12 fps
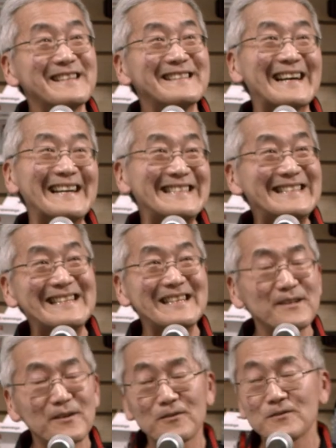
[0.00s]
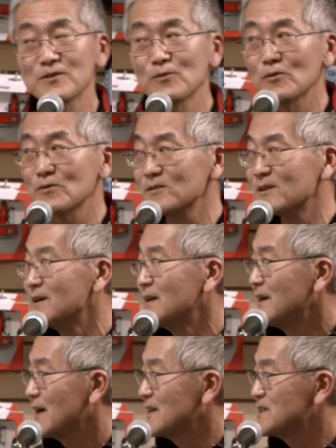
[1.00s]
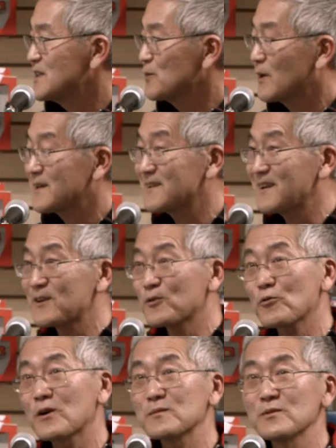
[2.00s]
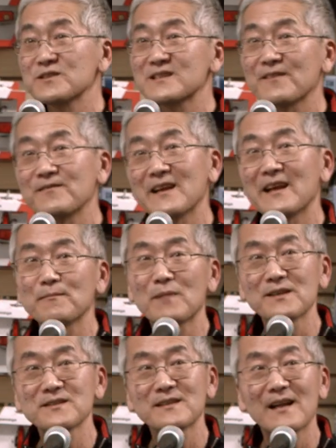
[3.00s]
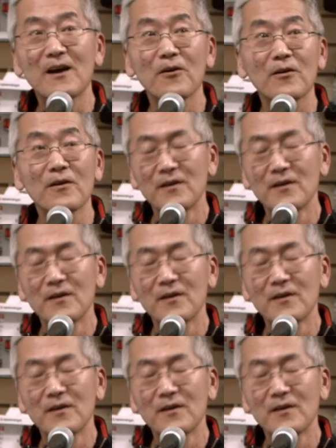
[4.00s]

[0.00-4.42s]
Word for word: 19 years old, oh, wow. and she went an incredible 78 miles an hour.